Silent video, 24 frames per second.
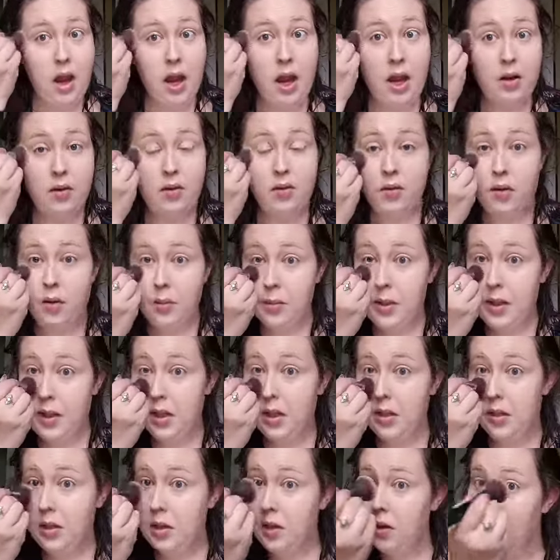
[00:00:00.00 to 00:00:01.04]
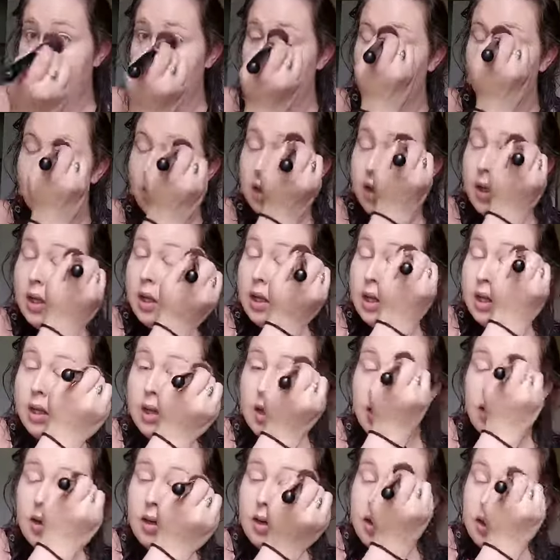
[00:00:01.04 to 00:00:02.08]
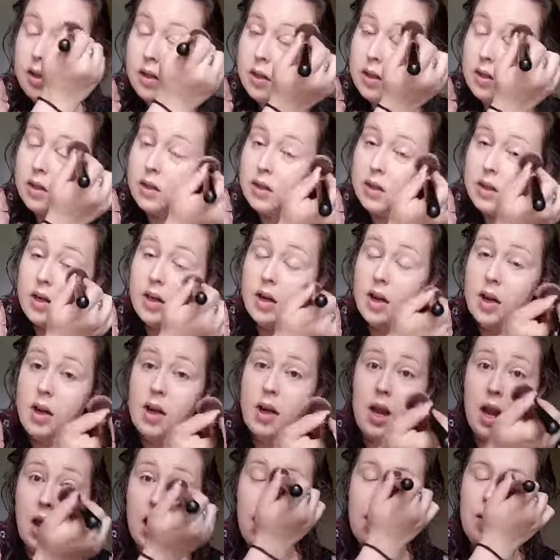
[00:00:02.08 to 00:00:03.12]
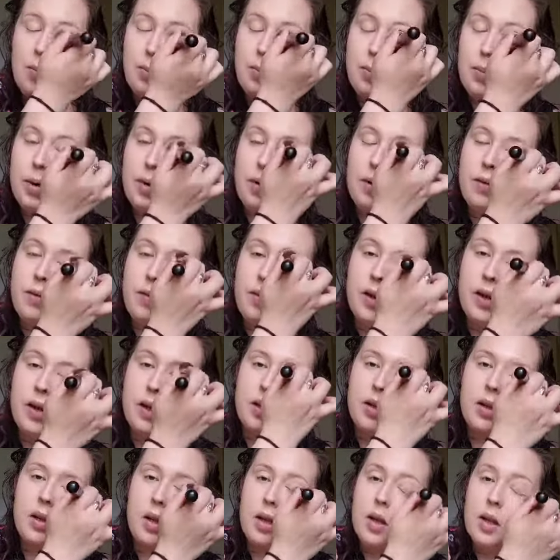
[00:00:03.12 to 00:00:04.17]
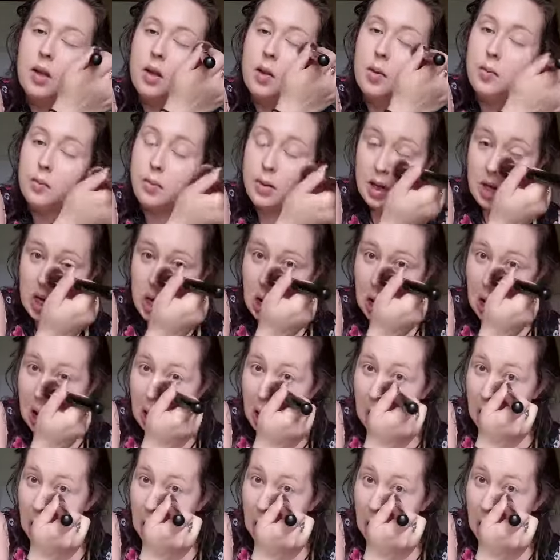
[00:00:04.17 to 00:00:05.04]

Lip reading: and for me to look not perfect, but